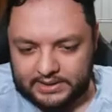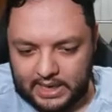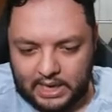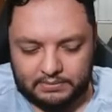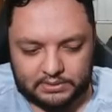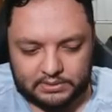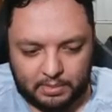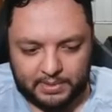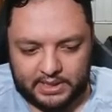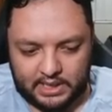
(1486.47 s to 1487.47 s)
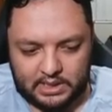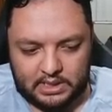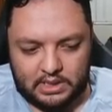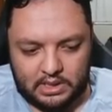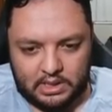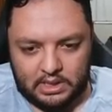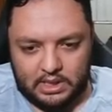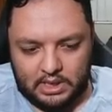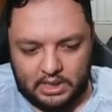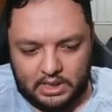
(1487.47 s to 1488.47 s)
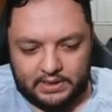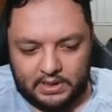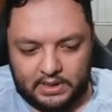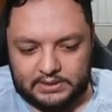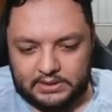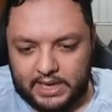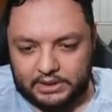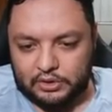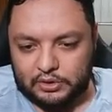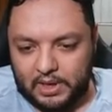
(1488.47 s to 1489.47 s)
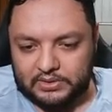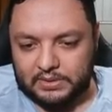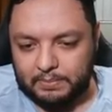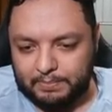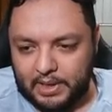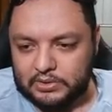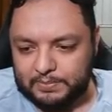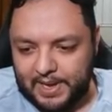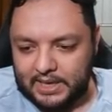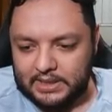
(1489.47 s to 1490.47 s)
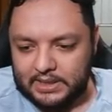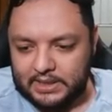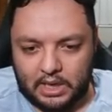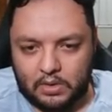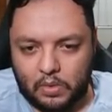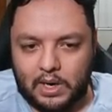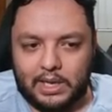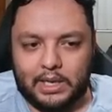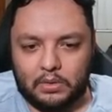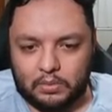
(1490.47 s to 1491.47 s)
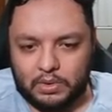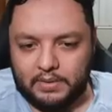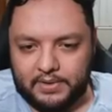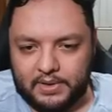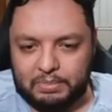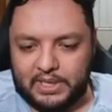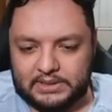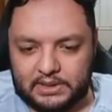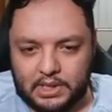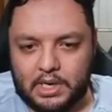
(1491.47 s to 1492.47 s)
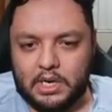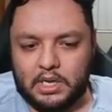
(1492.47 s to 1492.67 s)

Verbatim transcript: that I have on top of my deck. If it doesn't, then I just bounce it, bounce back the uh, koala or whatever he plays here.